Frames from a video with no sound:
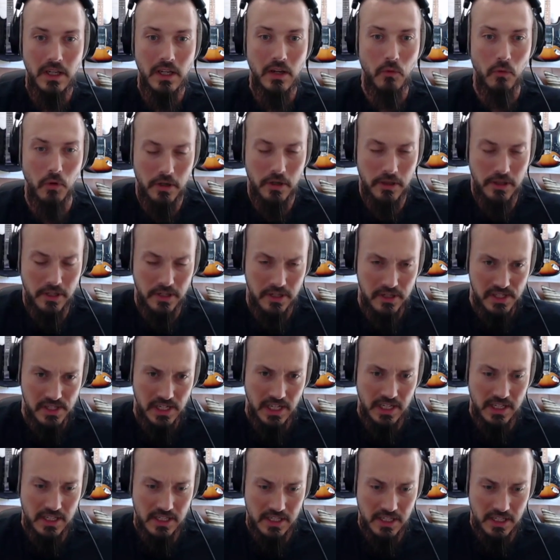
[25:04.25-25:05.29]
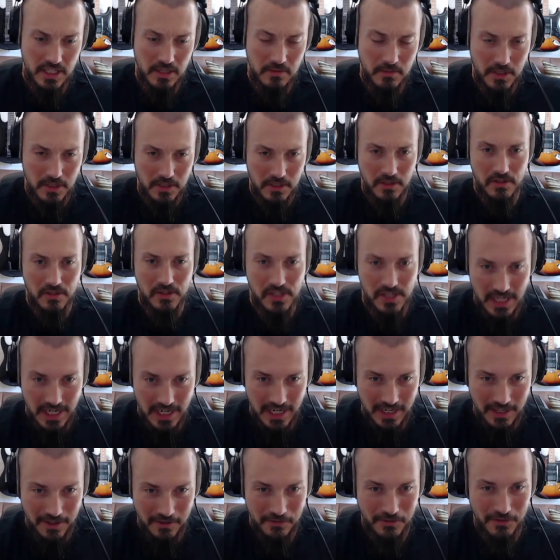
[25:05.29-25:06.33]
We're the design team and your
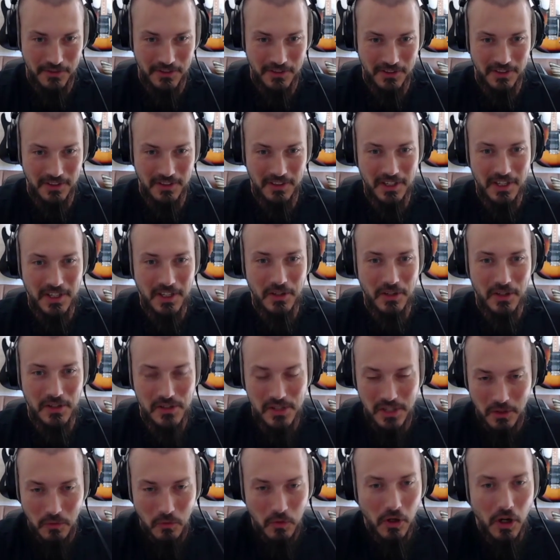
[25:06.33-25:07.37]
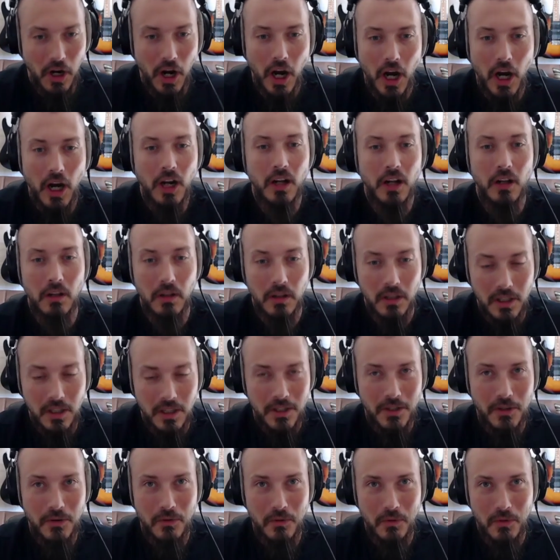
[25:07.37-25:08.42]
staff, and it's like
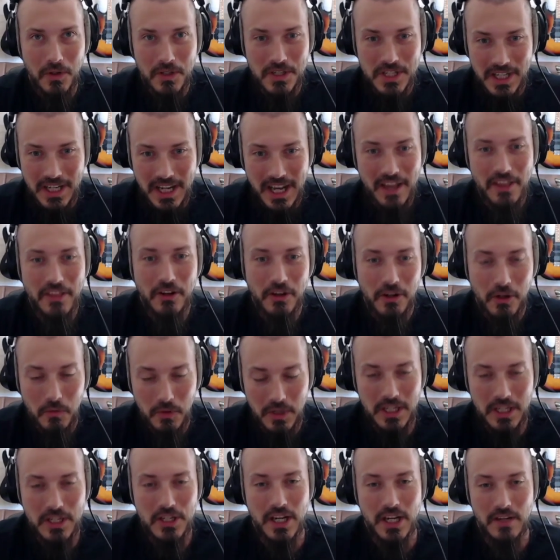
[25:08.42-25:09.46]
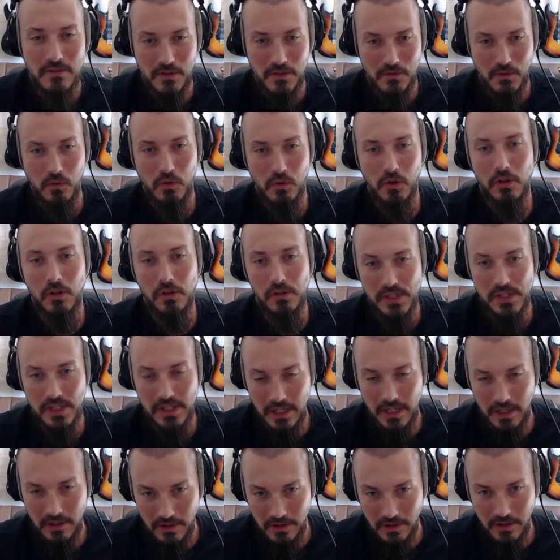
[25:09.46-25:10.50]
we're together and we each have different roles, and
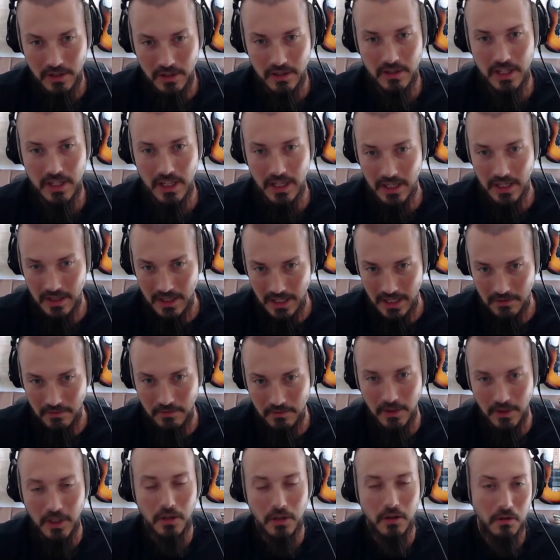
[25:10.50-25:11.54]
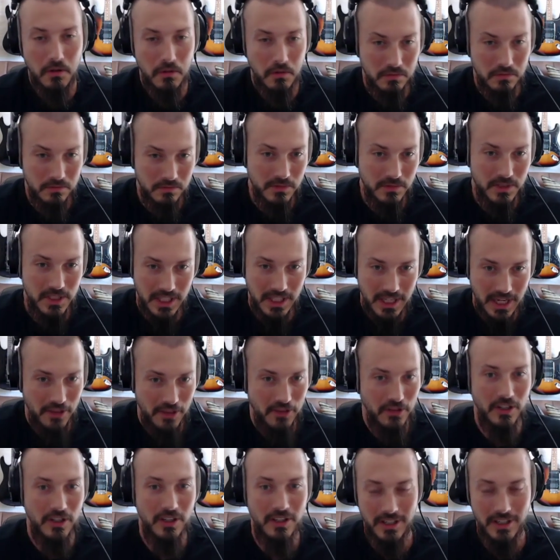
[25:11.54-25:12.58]
they flow
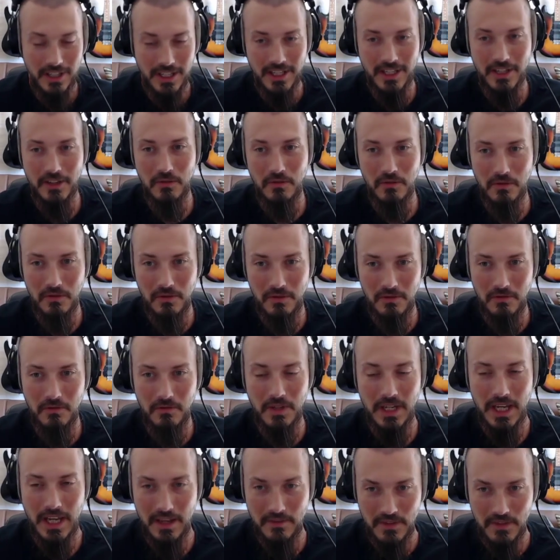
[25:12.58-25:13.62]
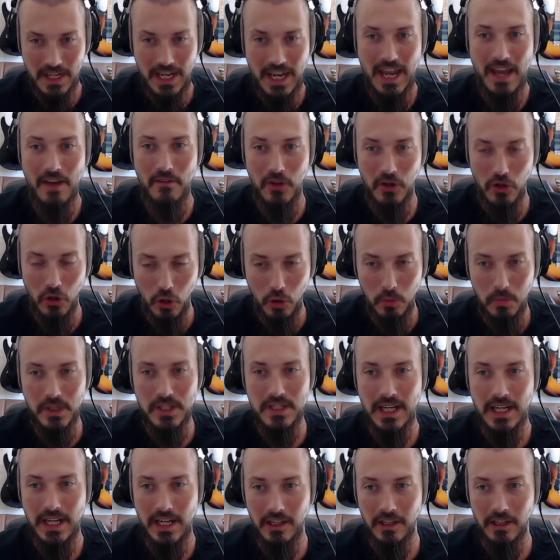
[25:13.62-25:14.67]
together, and we have to have an open
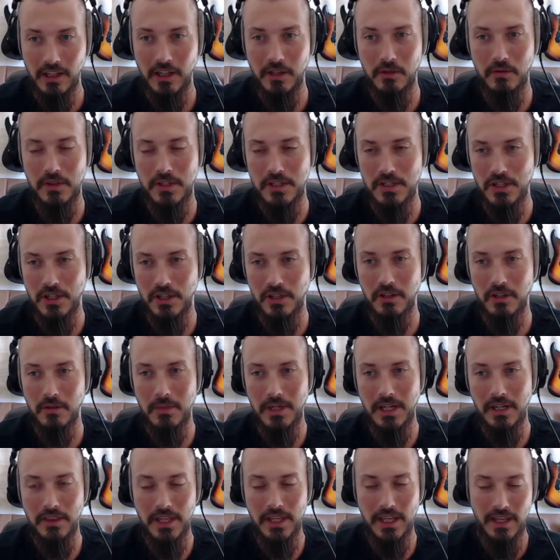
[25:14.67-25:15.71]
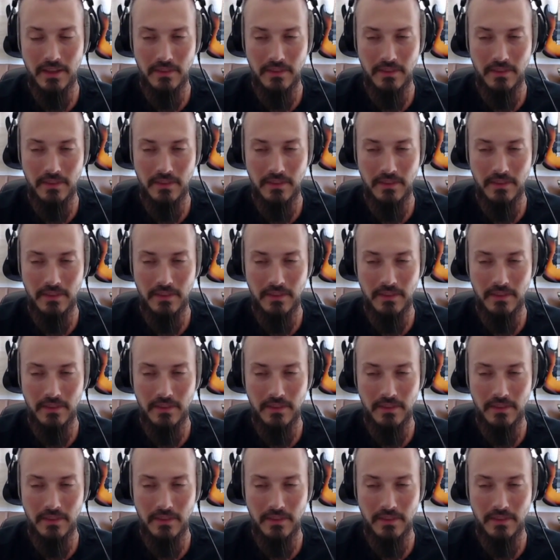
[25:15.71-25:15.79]
dialogue with each other about that.